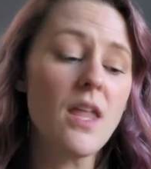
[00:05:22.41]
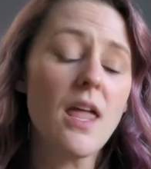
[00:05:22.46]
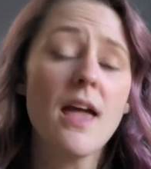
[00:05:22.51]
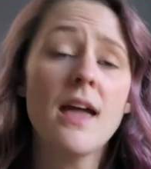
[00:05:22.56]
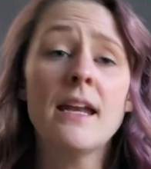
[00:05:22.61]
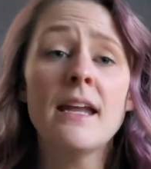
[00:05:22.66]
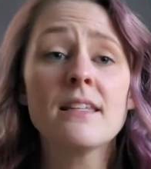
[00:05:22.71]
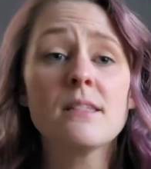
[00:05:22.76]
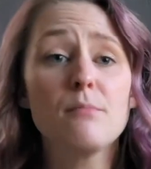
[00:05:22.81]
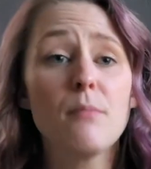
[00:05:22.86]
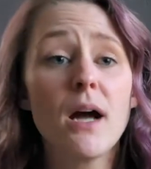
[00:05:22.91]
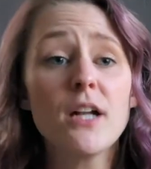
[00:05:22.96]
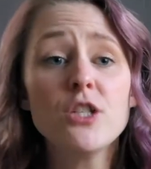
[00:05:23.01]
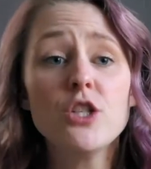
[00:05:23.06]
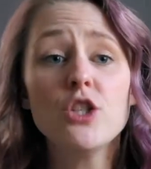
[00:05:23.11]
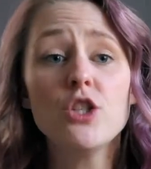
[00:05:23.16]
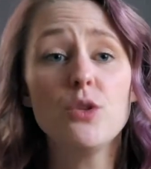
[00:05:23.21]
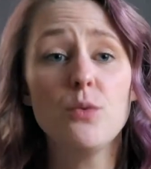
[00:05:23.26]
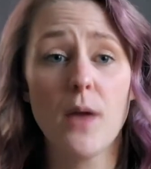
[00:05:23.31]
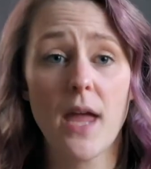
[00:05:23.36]
And as much
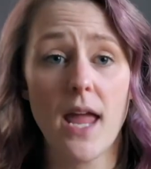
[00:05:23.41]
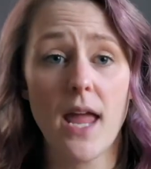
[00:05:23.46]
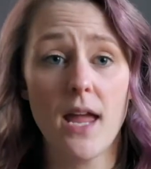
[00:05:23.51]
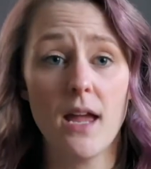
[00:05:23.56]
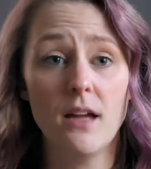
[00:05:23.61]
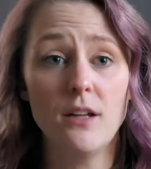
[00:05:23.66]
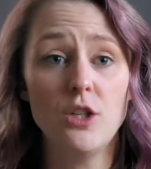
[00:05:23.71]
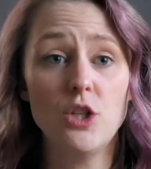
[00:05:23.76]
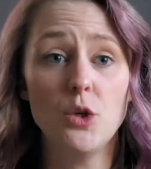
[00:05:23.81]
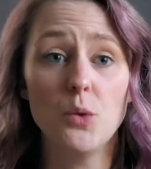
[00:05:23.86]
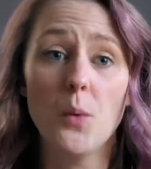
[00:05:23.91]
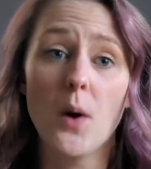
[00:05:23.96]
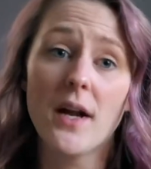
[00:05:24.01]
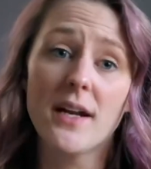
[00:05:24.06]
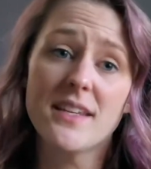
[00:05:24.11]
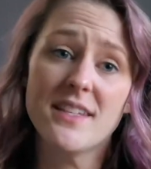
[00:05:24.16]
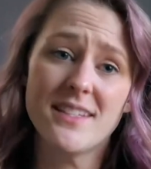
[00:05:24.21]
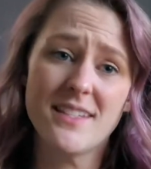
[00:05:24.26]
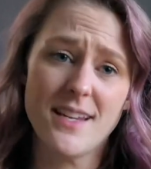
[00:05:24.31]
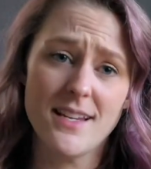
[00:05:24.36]
as you can, you want
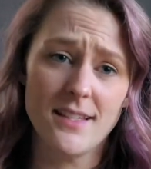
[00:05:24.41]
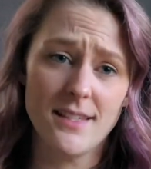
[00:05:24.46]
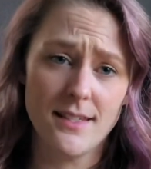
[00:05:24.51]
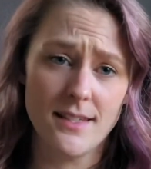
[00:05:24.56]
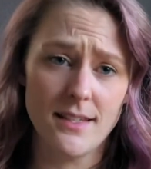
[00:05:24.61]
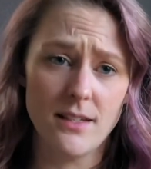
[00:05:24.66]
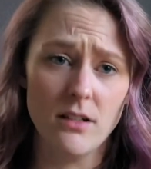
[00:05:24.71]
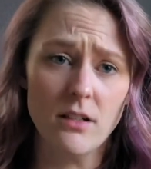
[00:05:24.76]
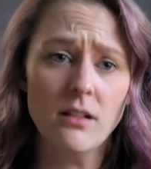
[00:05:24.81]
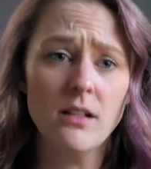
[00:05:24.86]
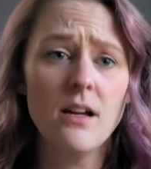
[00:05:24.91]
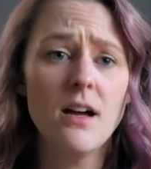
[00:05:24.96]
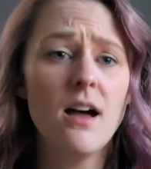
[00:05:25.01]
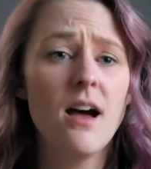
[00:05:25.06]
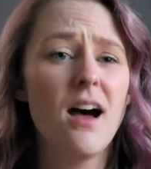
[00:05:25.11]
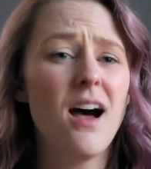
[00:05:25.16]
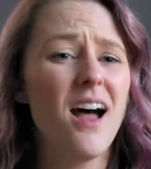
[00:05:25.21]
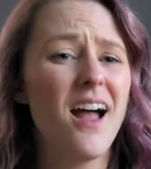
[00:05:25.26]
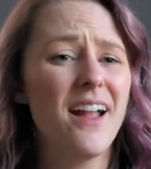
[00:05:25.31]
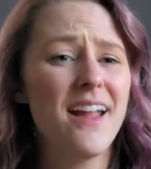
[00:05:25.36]
to stay still.
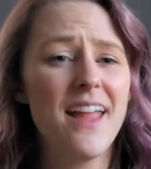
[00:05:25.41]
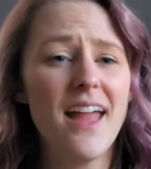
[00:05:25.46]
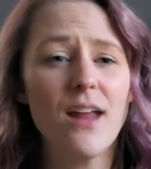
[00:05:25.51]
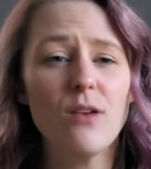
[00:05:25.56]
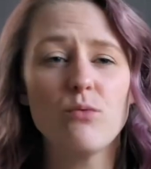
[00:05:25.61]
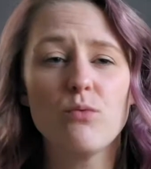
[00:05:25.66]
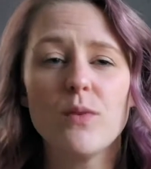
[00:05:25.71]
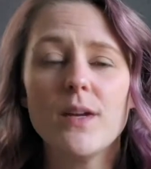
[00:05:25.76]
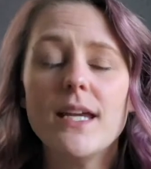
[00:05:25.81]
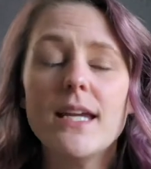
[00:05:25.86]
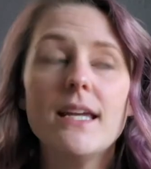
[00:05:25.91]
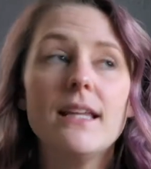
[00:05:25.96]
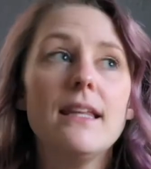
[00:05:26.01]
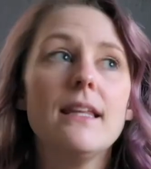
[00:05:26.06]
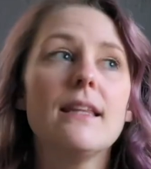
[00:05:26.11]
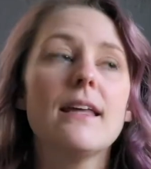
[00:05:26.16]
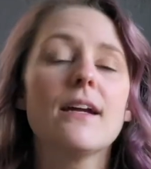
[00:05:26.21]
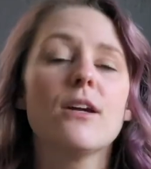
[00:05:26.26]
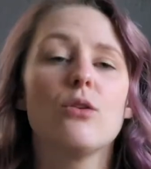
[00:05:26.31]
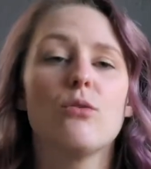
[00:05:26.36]
Again, really
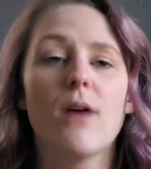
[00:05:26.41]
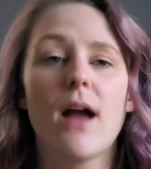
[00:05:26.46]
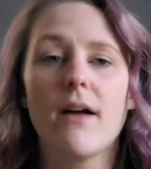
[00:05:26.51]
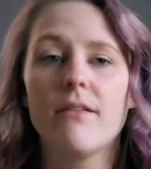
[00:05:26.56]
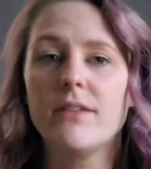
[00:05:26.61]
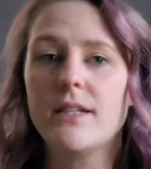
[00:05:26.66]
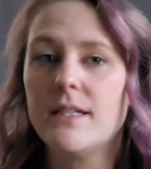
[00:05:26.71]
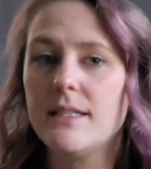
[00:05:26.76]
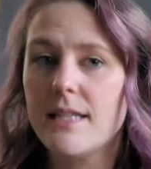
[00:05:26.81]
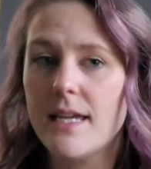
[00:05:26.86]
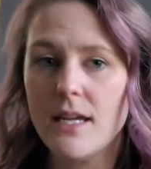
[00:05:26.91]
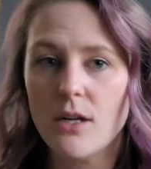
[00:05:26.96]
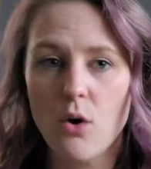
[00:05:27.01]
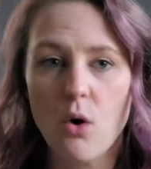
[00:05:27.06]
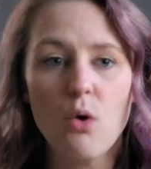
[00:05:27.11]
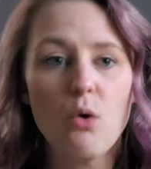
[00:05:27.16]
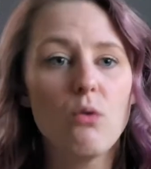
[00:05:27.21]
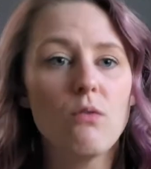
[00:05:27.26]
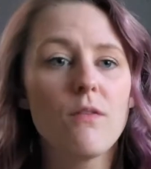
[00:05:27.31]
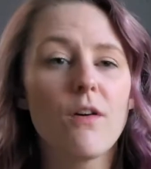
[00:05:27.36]
let gravity take
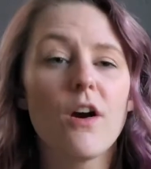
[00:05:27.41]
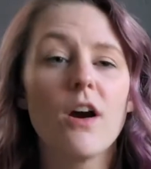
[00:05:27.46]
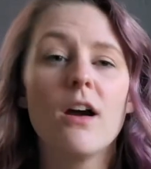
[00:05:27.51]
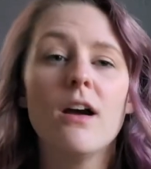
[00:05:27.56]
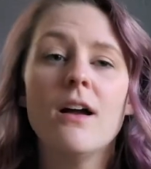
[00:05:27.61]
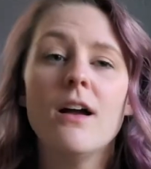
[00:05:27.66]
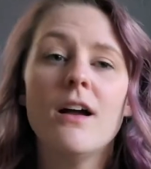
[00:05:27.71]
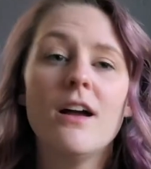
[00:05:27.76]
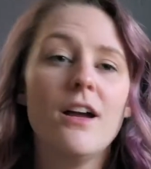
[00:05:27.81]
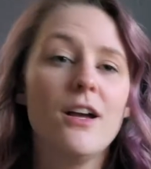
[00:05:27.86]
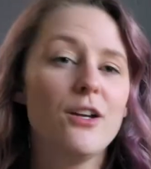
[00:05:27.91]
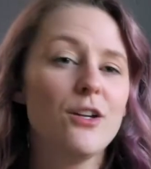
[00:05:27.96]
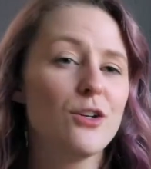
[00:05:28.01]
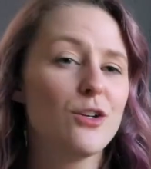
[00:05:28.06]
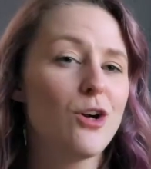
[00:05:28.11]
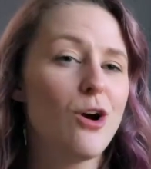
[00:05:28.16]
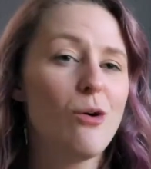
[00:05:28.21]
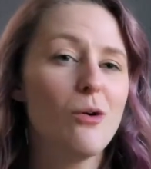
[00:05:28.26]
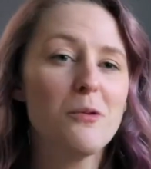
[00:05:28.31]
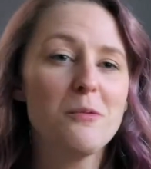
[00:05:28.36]
over. You're
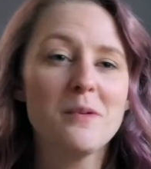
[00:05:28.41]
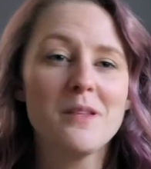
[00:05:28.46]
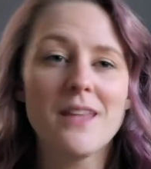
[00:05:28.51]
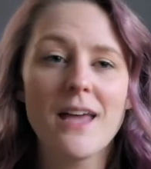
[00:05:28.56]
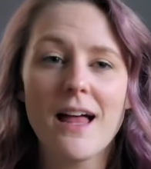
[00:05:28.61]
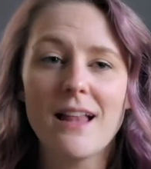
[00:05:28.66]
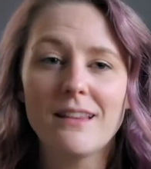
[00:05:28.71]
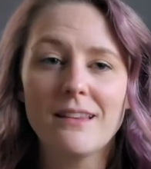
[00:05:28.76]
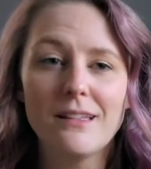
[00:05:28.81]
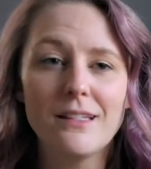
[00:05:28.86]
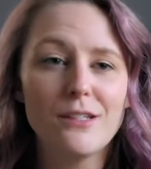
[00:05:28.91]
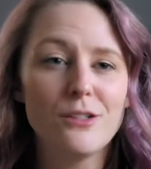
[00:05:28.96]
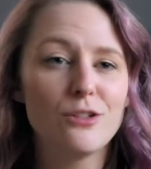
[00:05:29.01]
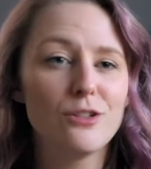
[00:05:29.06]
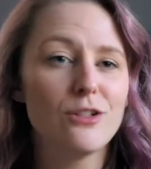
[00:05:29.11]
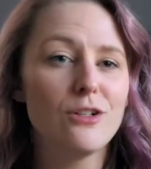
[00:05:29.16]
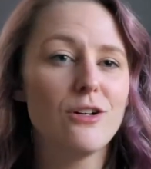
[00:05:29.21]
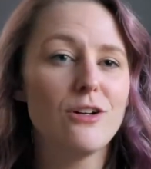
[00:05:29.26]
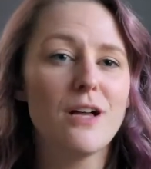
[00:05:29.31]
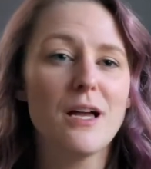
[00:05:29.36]
going with that
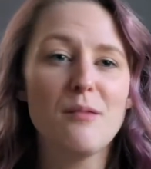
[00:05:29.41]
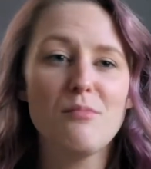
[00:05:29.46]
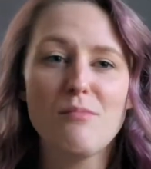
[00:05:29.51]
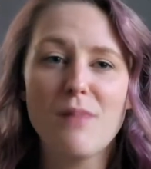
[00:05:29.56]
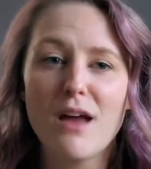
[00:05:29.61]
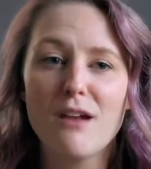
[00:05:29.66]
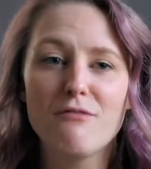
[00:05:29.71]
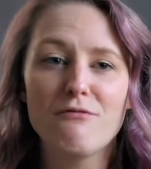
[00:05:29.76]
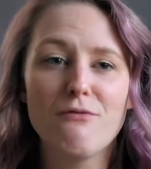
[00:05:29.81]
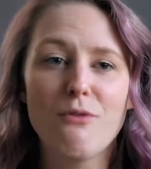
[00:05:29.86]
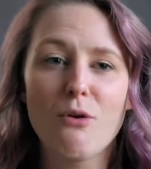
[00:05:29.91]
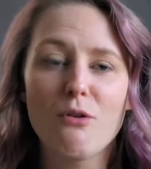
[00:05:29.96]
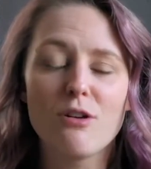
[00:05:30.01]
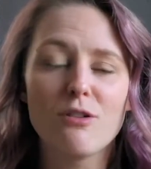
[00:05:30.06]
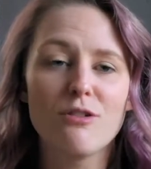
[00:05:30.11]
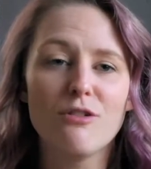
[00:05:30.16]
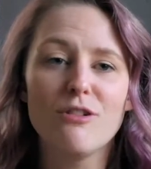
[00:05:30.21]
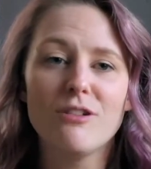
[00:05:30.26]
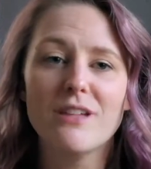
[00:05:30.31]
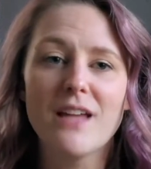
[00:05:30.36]
literal and
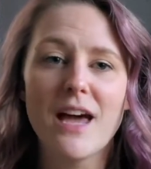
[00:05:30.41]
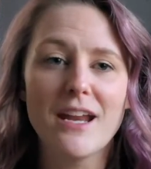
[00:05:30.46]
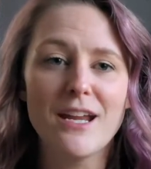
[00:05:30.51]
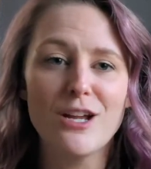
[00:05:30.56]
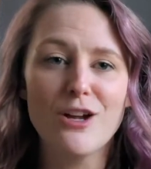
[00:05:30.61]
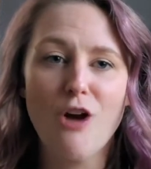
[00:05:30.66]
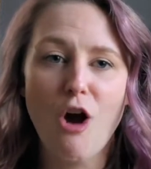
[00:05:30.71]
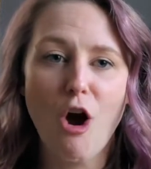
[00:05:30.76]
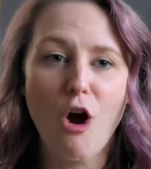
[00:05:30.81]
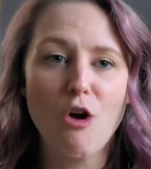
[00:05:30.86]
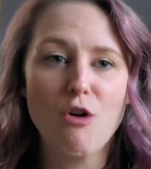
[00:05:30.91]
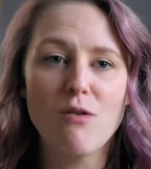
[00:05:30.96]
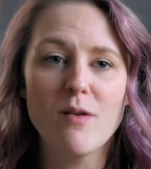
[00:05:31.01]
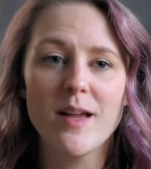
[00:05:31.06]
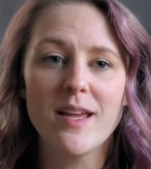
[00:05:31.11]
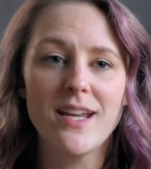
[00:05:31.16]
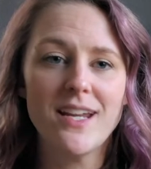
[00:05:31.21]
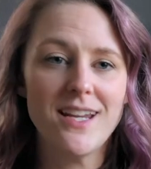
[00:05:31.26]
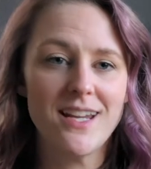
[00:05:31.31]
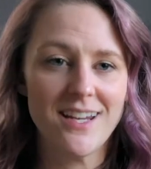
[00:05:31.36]
metaphorical letting go
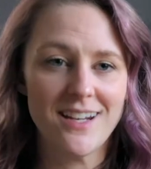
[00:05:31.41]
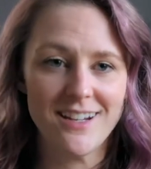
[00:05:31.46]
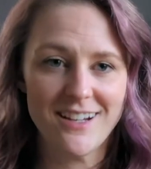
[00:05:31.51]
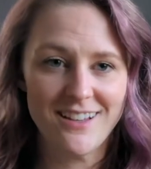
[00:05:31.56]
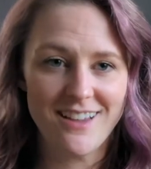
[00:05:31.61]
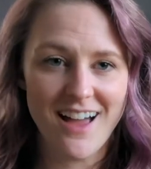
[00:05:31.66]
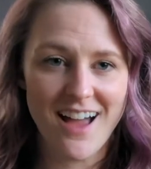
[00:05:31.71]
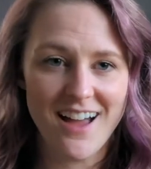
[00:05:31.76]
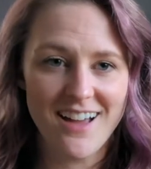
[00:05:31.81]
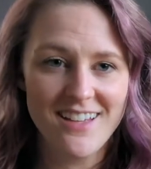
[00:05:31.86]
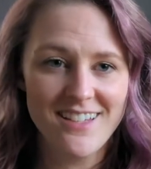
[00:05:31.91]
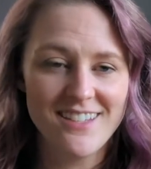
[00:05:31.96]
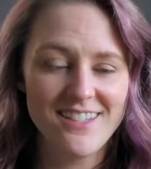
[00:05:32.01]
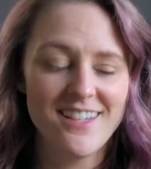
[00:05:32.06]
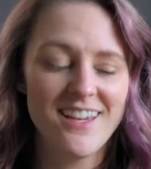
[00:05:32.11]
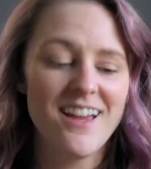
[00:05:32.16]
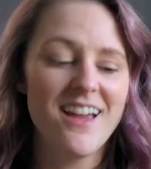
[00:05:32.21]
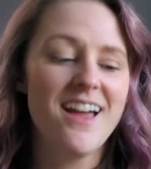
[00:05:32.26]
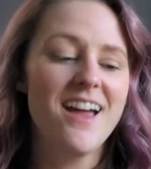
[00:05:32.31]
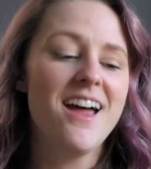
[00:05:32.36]
in a yin class,
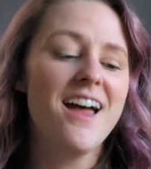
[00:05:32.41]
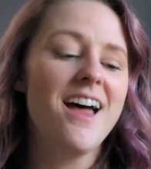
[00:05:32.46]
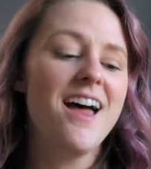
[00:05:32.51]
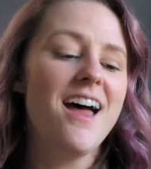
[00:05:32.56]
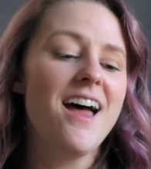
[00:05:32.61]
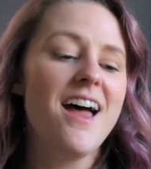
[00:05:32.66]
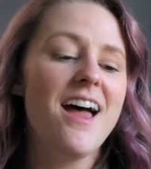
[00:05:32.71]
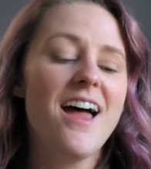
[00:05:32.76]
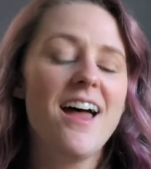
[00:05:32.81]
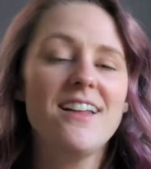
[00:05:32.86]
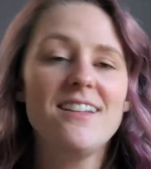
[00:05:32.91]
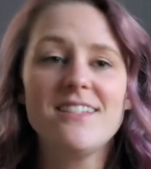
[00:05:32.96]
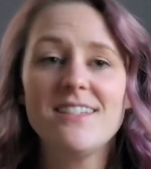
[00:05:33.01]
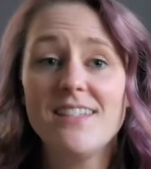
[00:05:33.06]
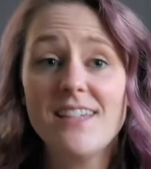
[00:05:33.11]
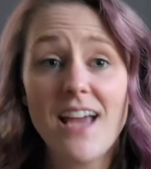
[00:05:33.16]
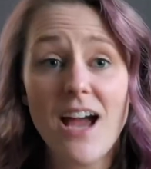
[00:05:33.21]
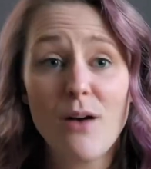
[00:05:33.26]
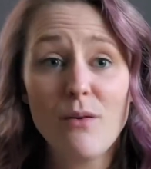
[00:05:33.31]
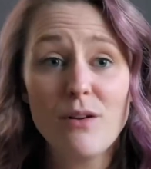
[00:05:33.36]
and
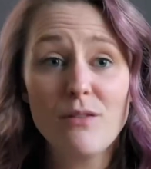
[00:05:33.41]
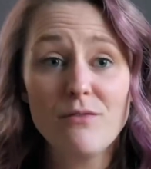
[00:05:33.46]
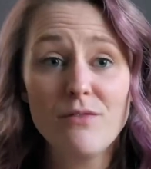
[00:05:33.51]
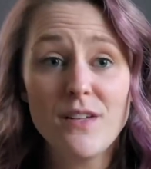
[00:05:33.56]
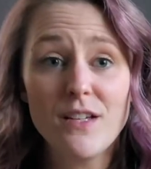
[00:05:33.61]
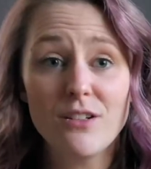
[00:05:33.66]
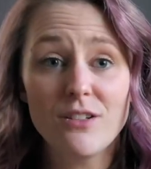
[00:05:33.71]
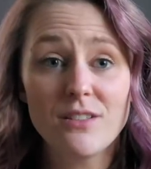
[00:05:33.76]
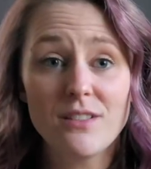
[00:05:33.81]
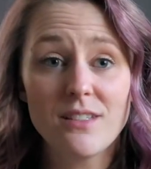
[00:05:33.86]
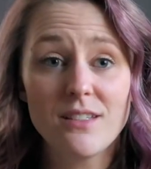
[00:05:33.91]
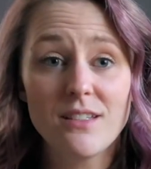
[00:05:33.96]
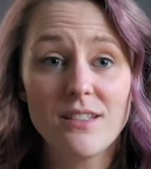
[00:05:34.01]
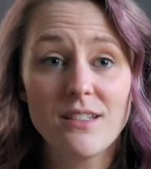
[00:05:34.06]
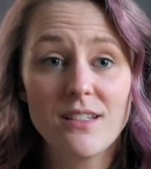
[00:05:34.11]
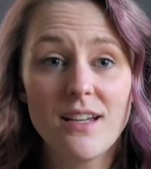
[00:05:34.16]
see how it feels.